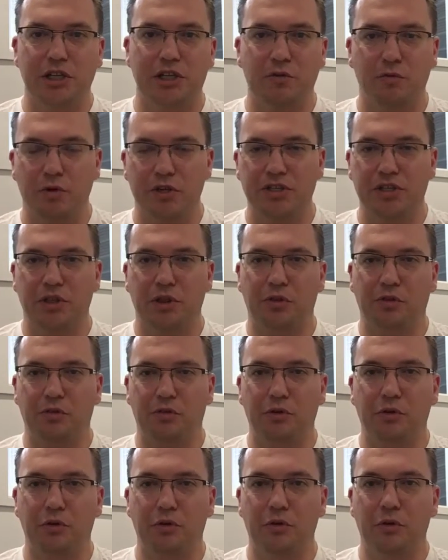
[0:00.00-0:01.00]
It wasn't
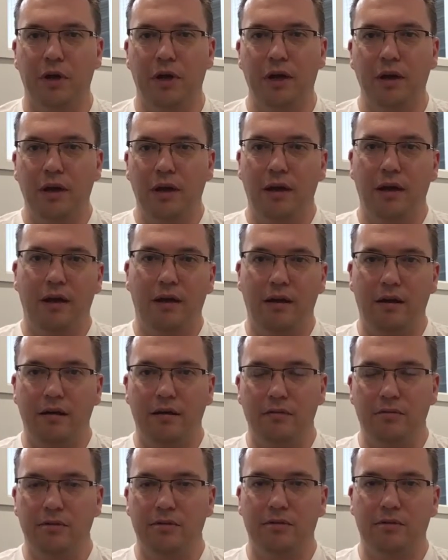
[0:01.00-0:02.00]
through
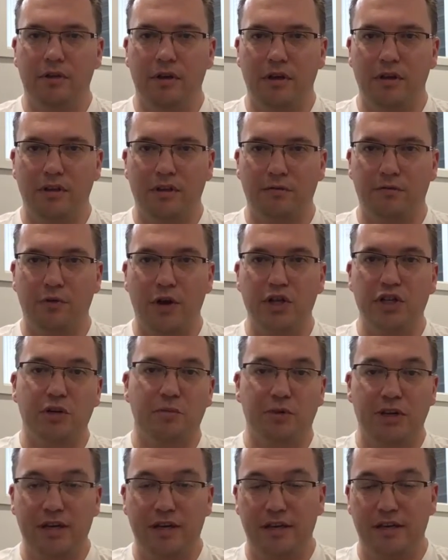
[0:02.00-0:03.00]
the
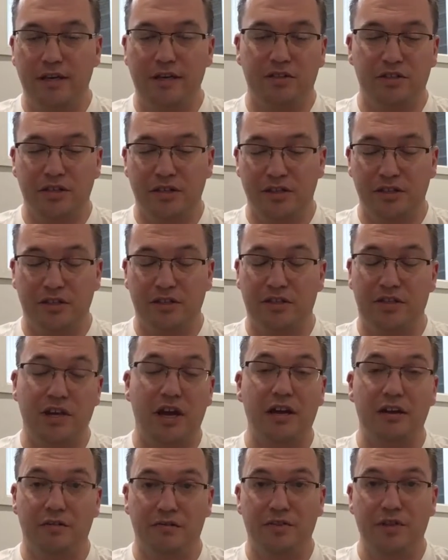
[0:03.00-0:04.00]
friendship. He's the
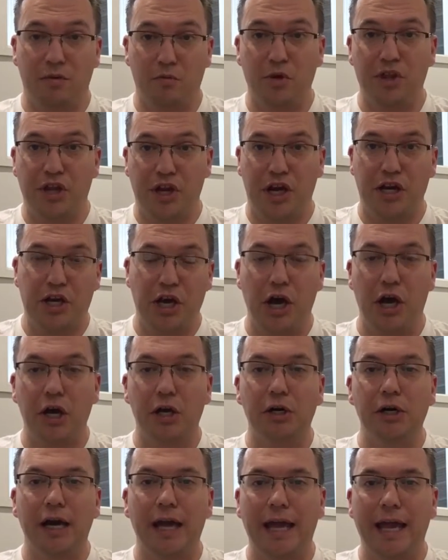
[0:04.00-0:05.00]
son of someone that I
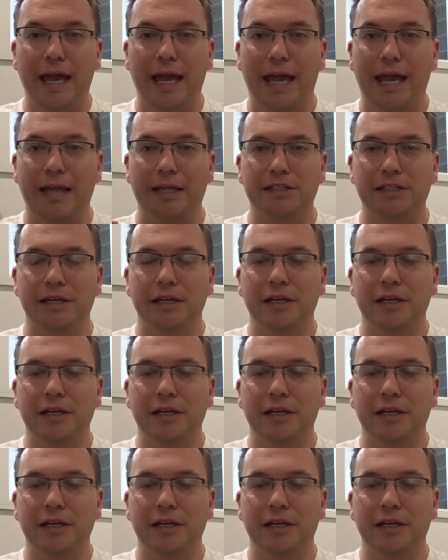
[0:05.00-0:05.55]
know, and